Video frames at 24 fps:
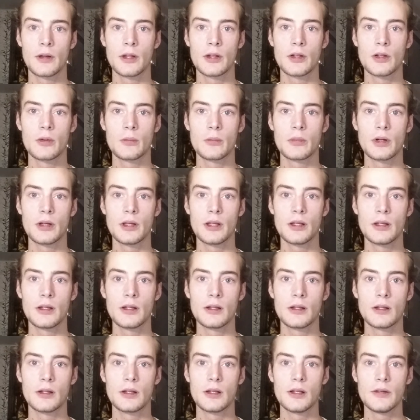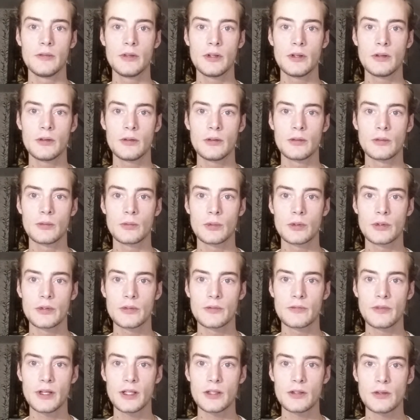And number 11
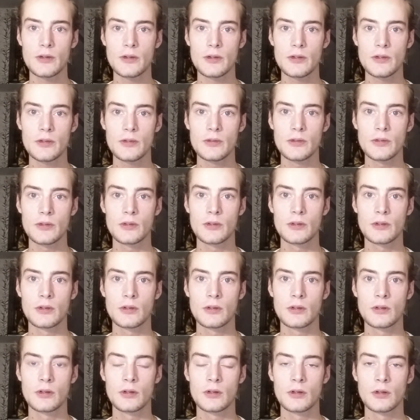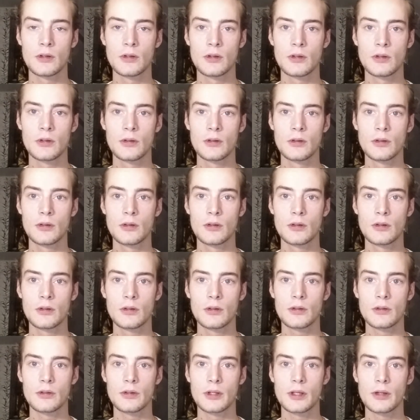was factors
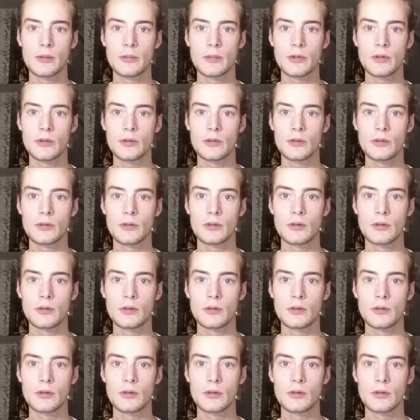and Dhamma.